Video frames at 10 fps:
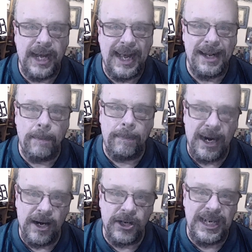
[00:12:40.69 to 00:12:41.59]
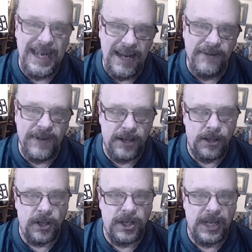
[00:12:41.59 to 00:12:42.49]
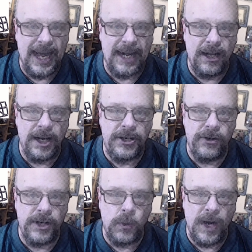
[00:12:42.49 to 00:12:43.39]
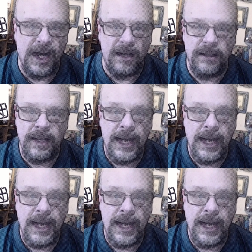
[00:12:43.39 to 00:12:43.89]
and the Bears' defense looks lackluster as well.